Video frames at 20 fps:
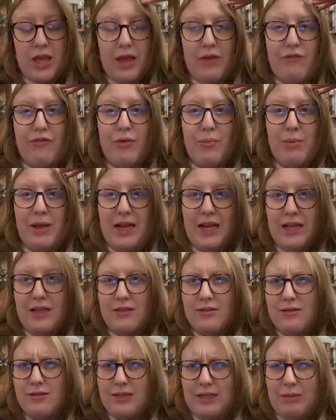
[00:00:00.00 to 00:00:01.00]
for me
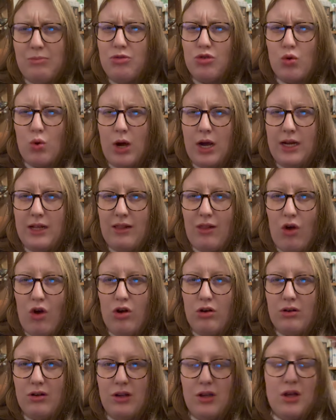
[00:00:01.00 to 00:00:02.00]
it seems quite
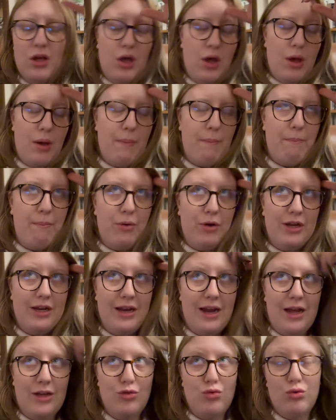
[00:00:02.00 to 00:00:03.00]
long, but in
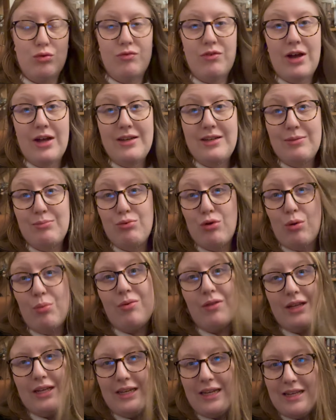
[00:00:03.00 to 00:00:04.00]
actual fact it
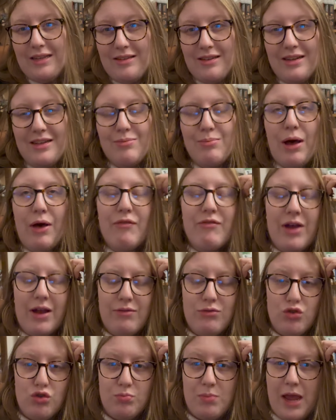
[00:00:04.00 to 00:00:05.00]
probably isn't. It's about
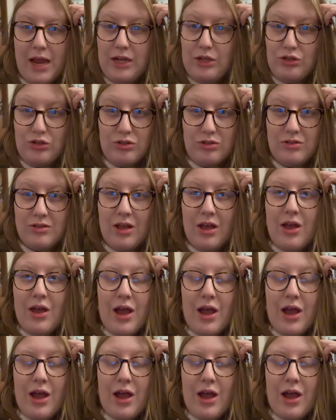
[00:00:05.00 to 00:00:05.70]
500 pages.